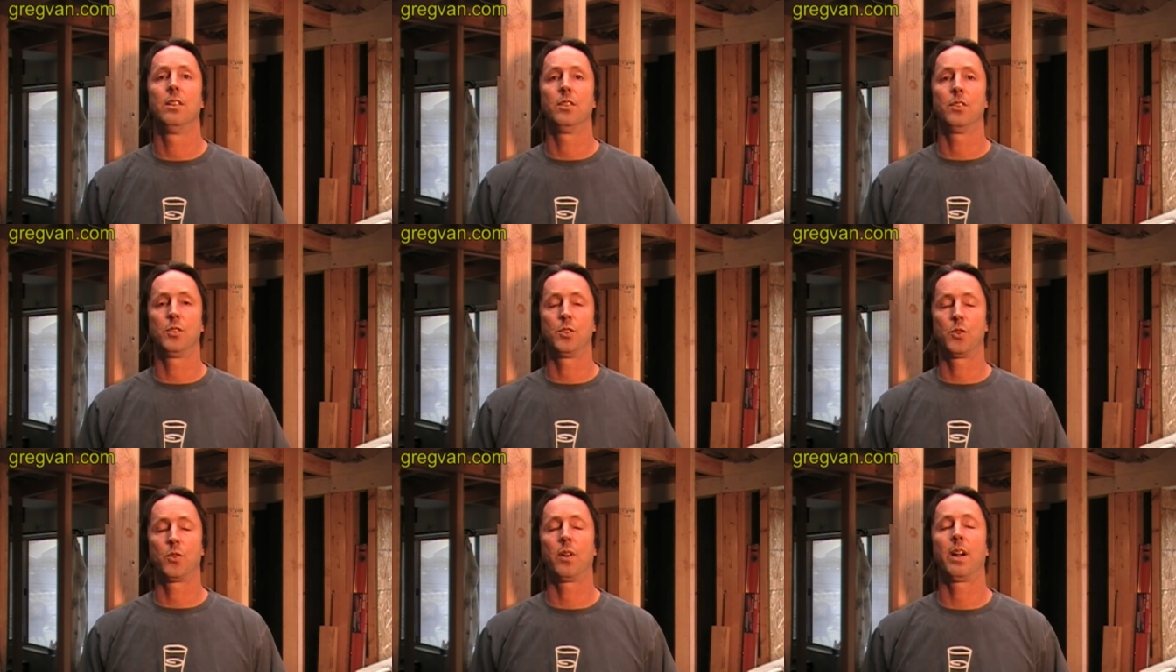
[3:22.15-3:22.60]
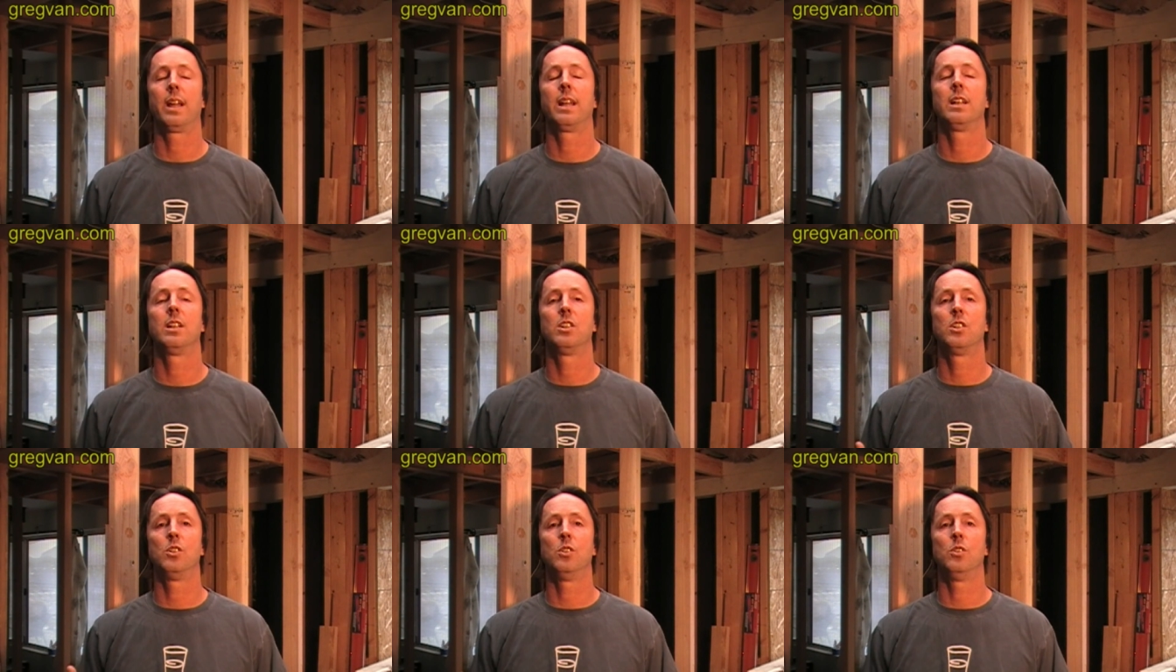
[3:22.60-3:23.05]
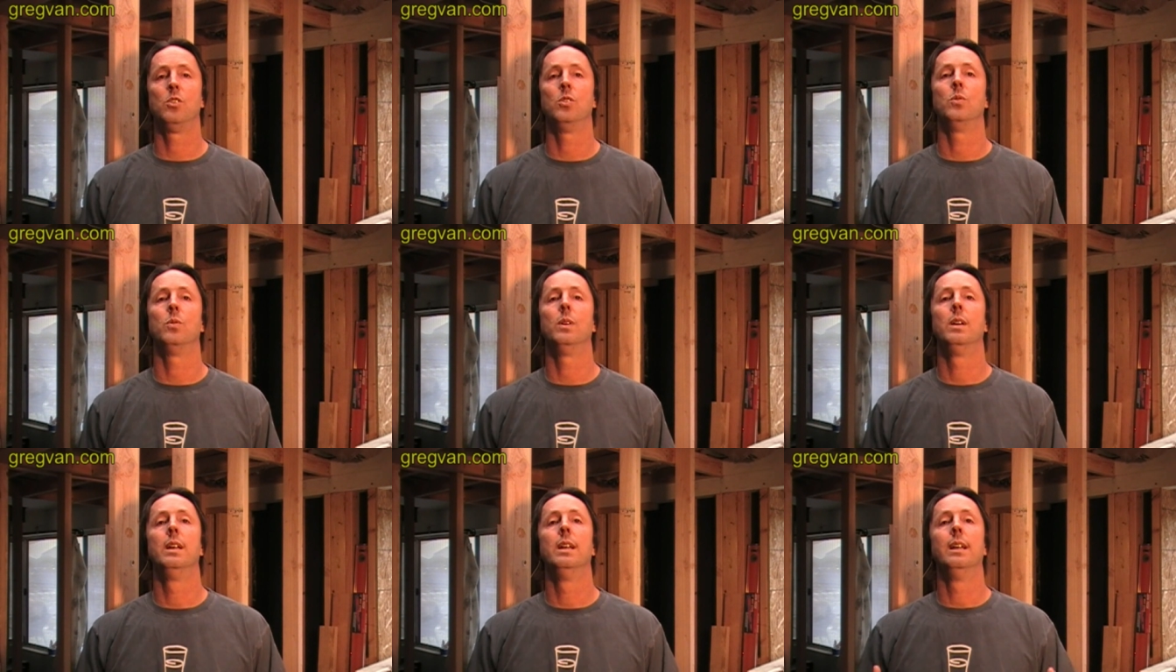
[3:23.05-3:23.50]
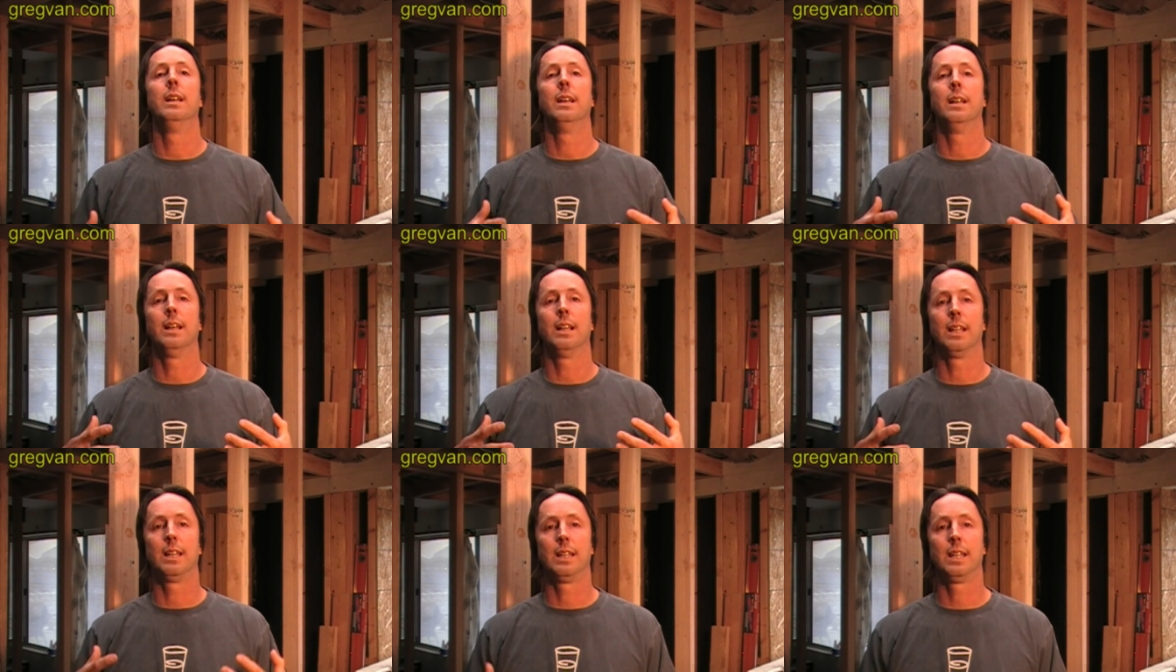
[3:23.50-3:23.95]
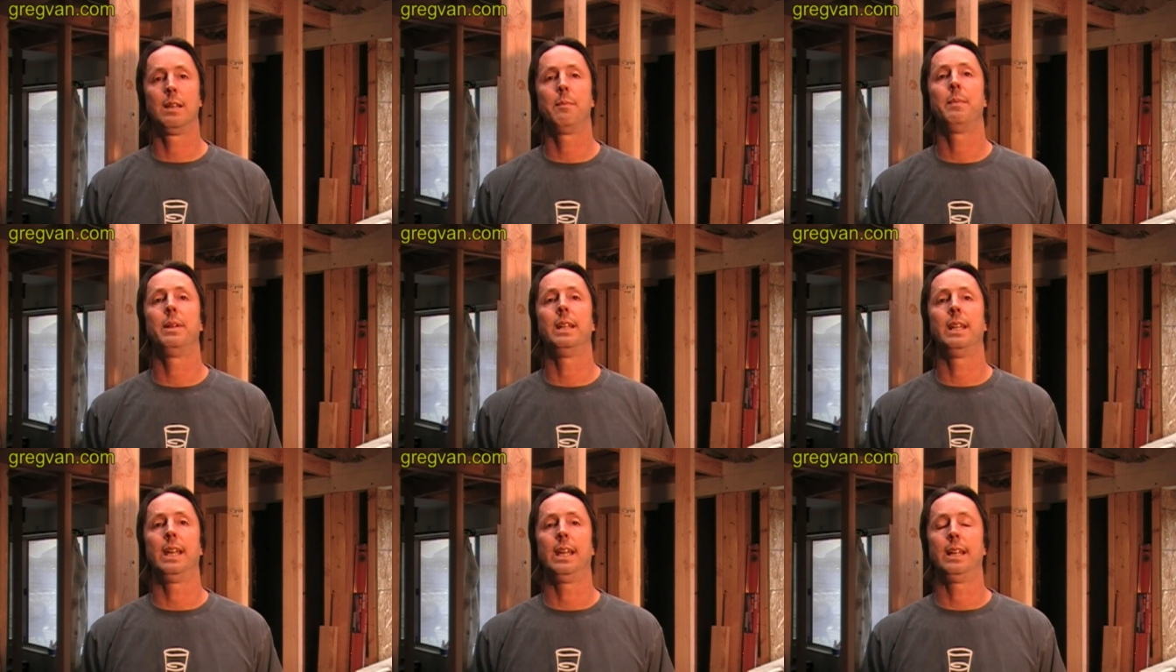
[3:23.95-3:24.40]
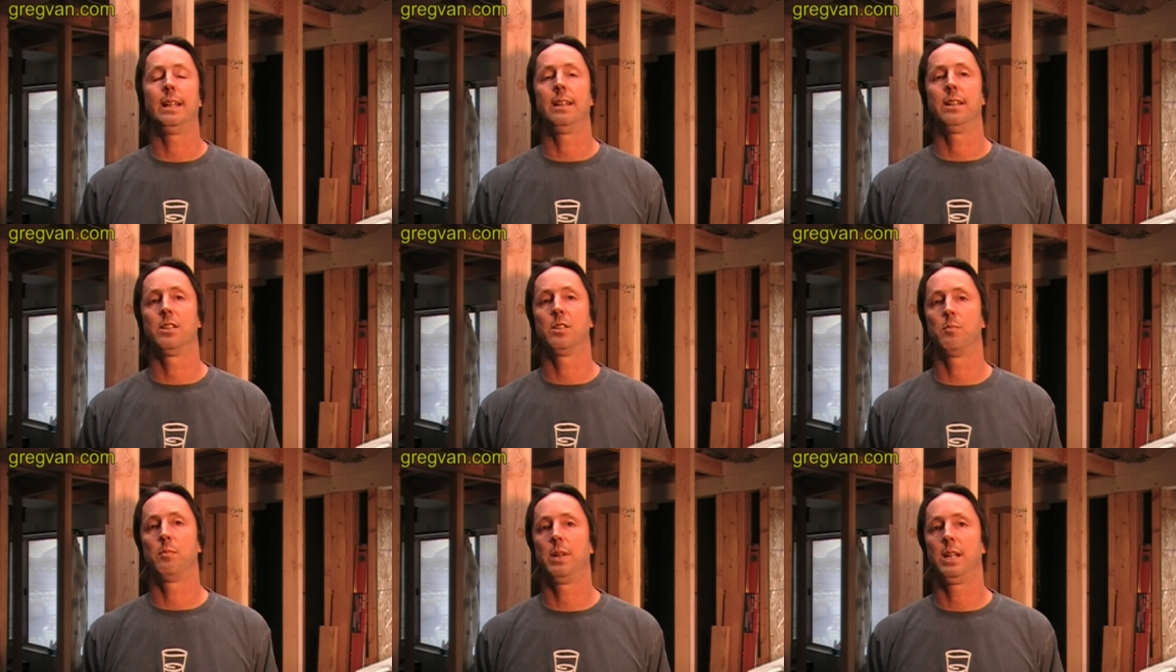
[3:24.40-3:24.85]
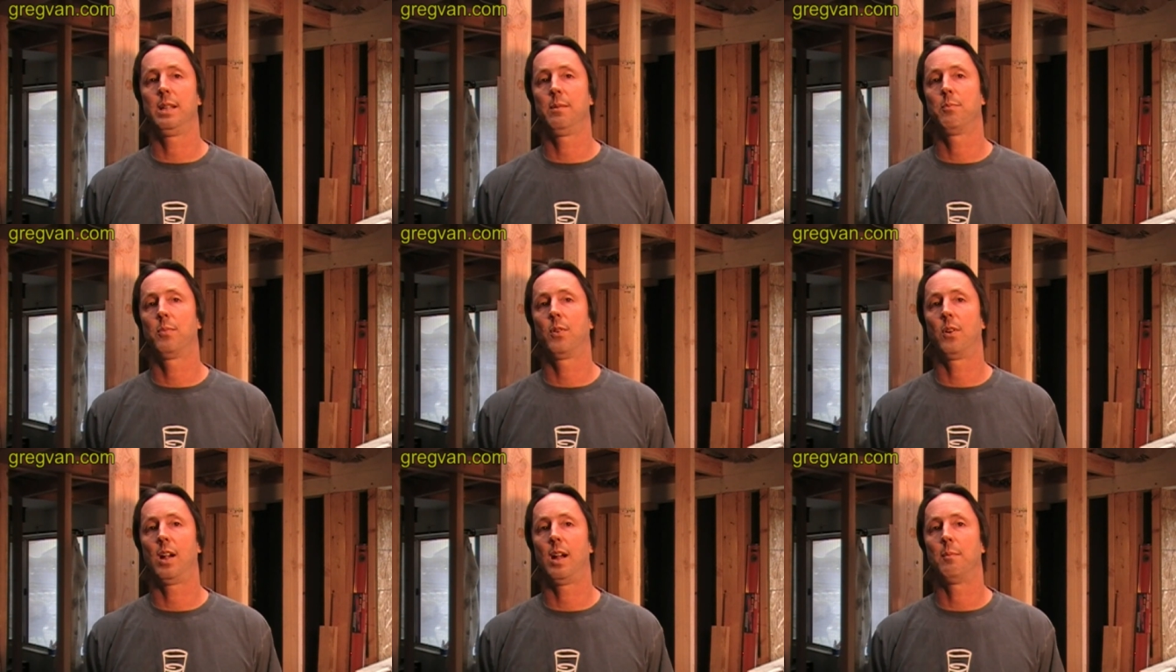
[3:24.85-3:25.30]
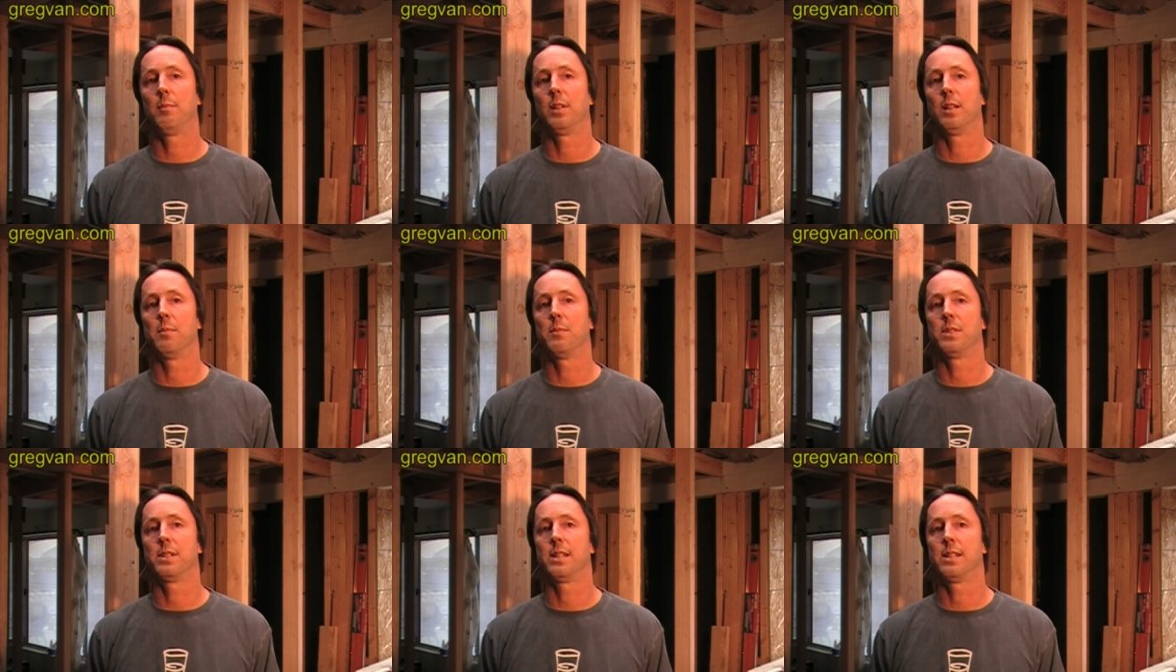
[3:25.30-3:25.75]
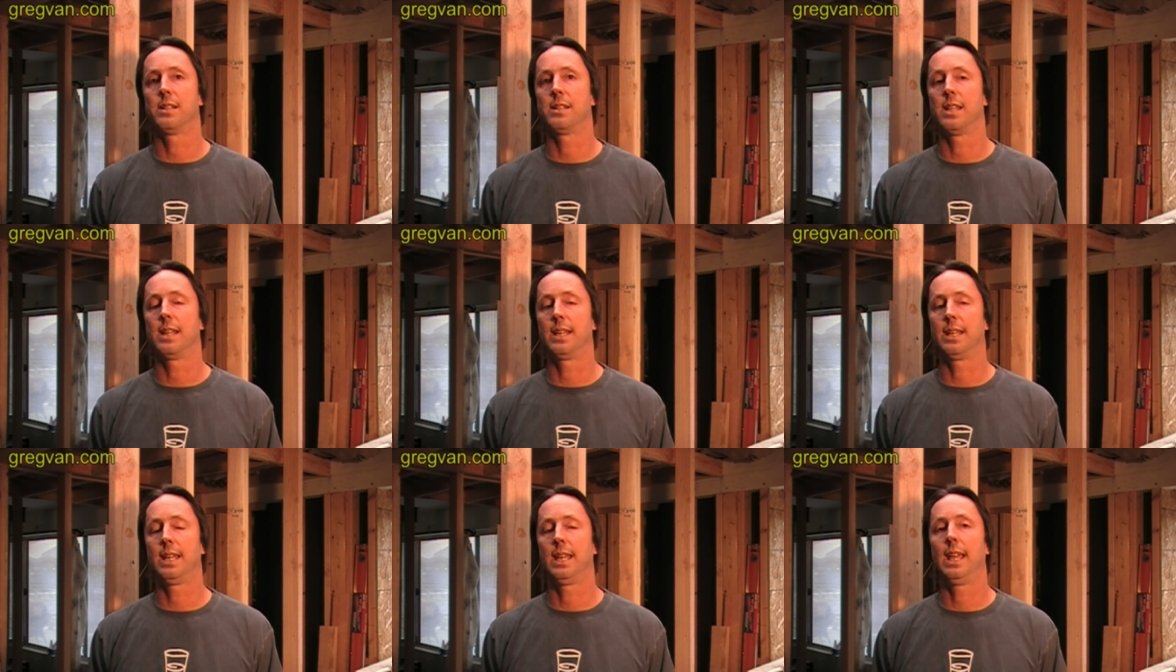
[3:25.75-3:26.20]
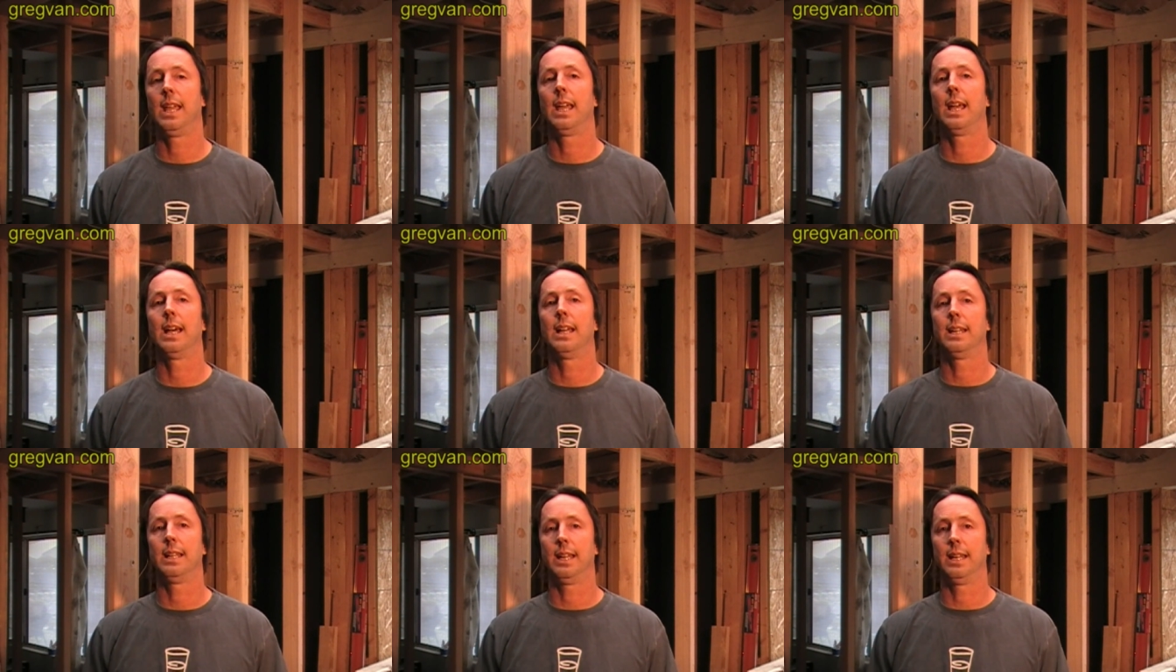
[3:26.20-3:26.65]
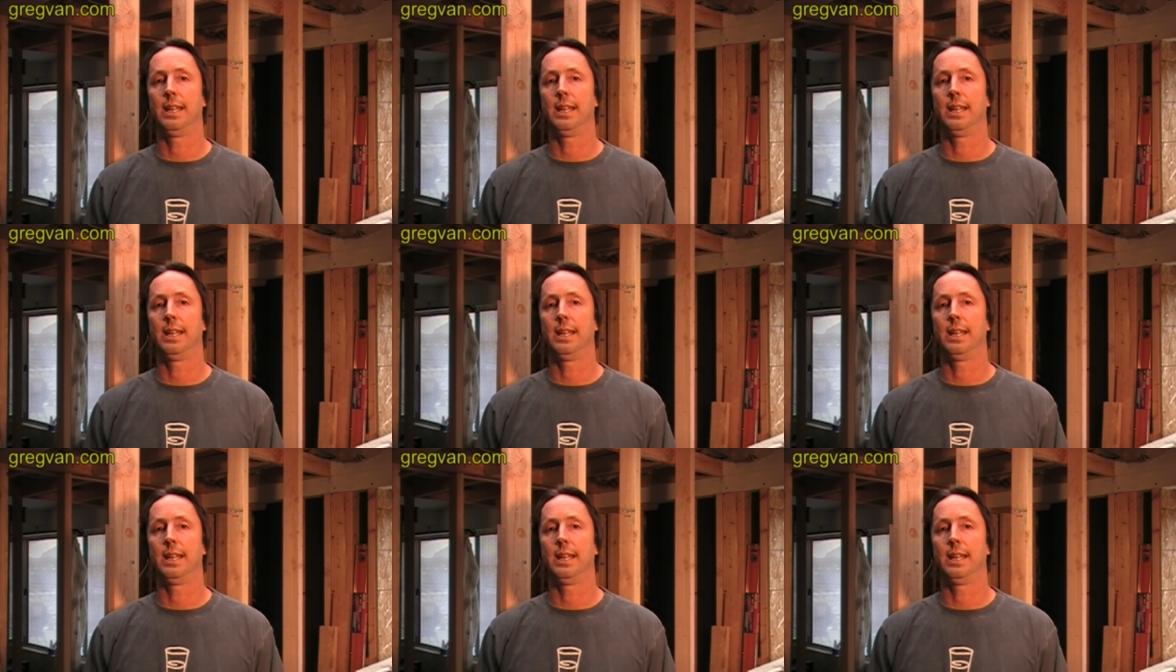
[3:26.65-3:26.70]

They're trying to eliminate as many problems as they can